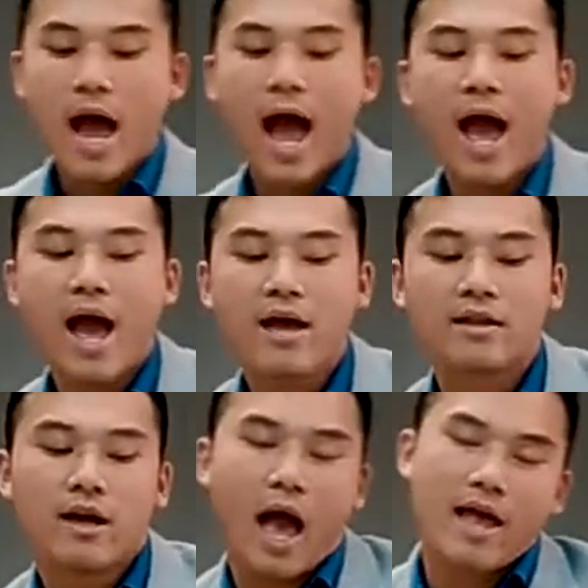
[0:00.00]

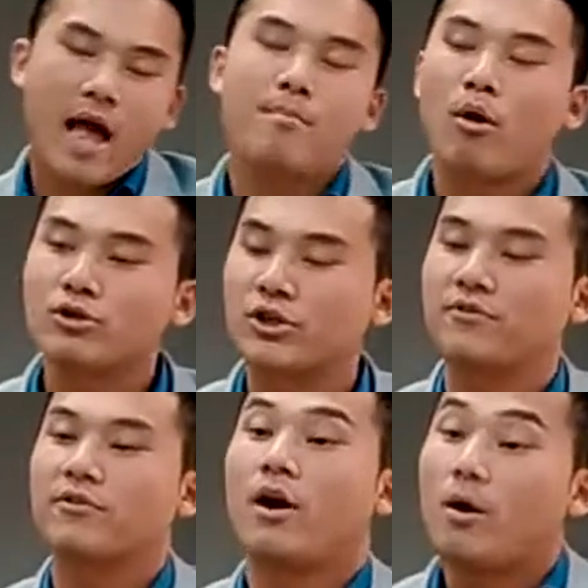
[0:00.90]
And most
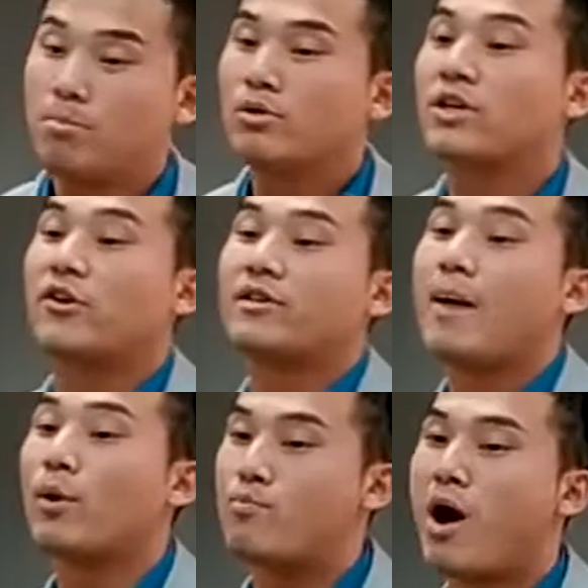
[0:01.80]
of the
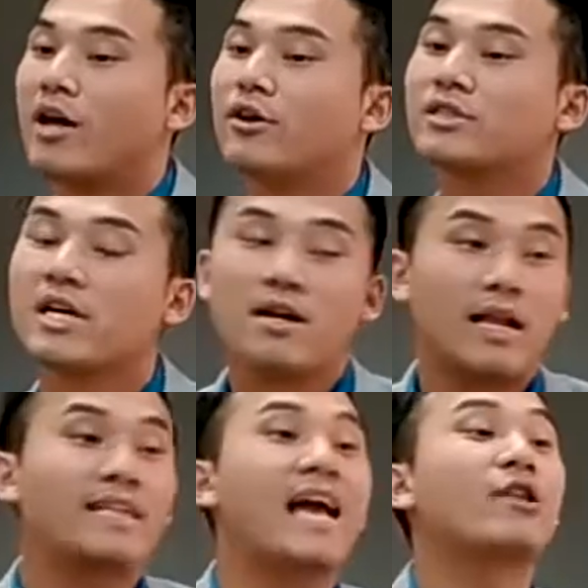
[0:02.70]
time, the brothers
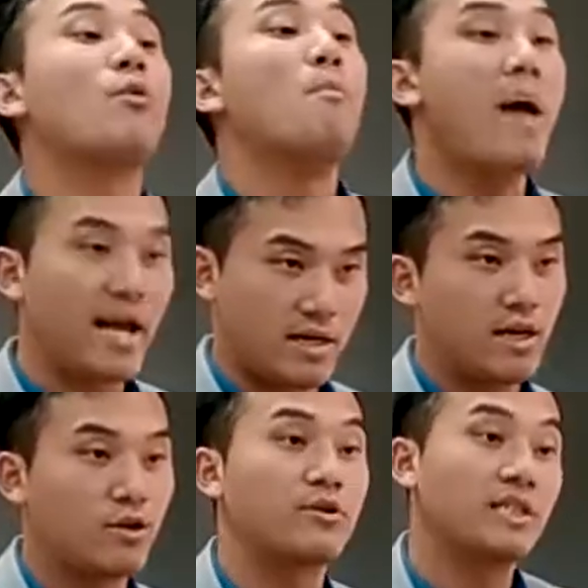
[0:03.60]
like get to
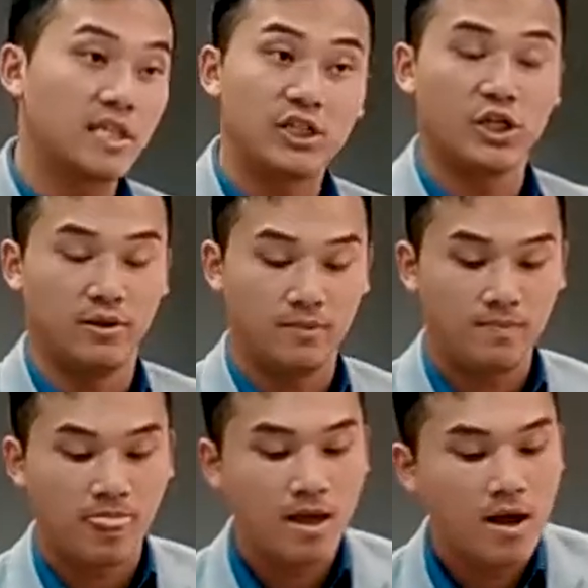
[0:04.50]
make the decision.
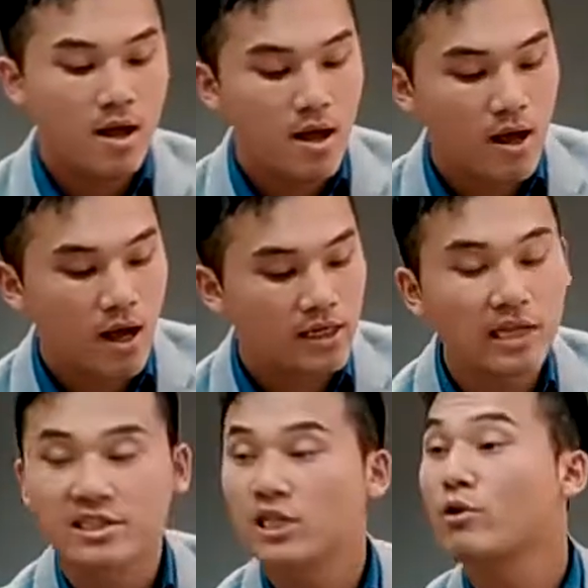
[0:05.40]

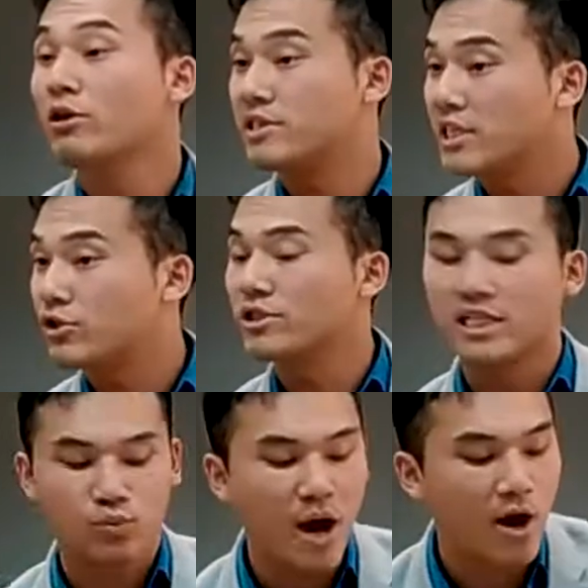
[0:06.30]
Consider the sisters
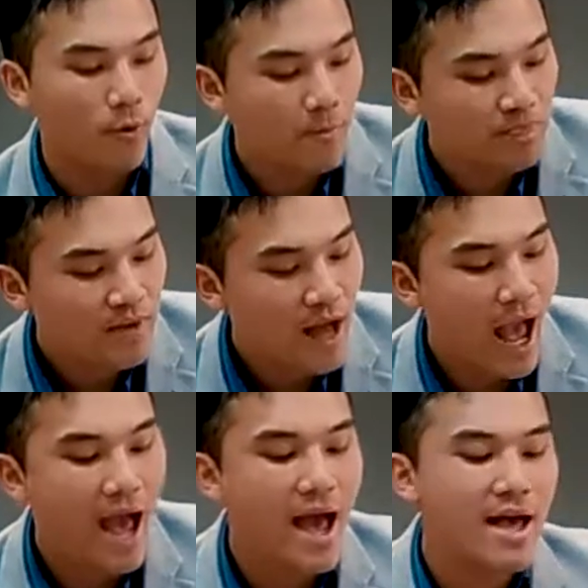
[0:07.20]
as well.
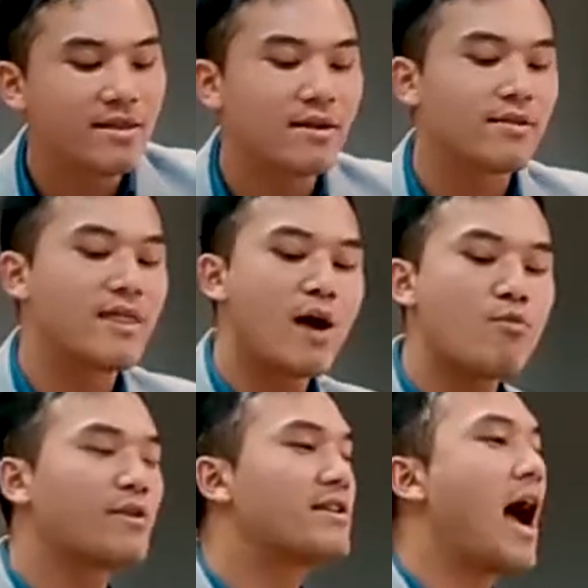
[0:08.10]
And there
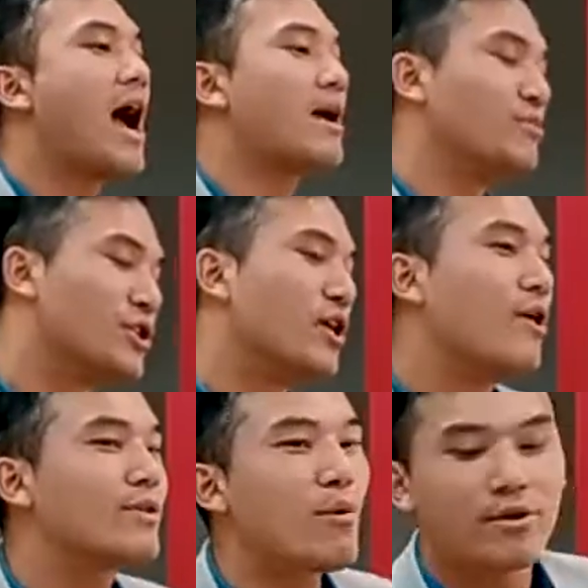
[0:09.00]
were times, you
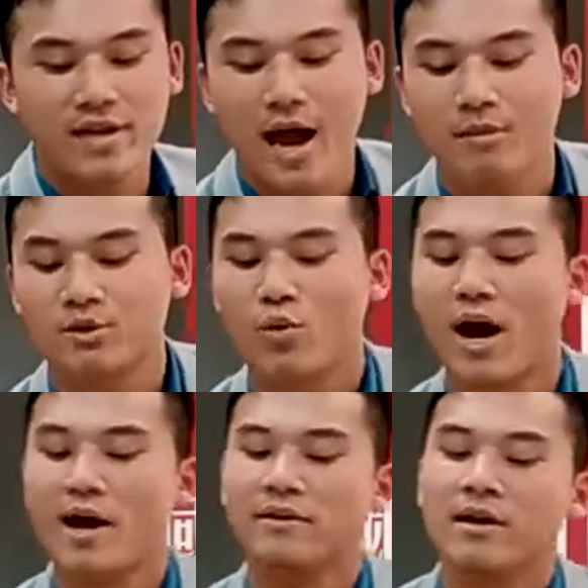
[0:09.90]
know, there were times
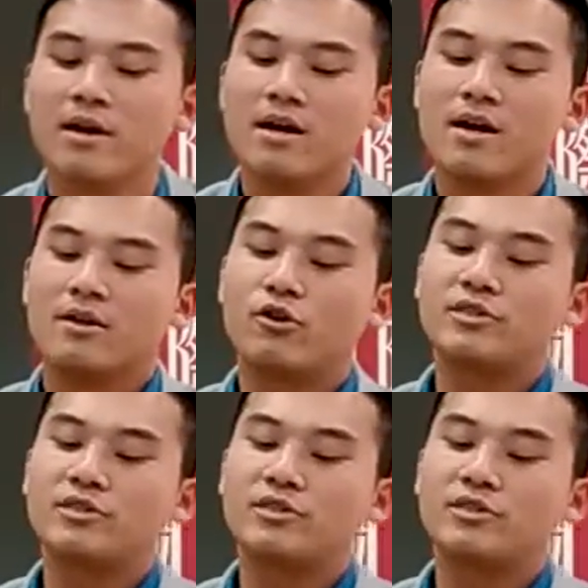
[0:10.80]
when the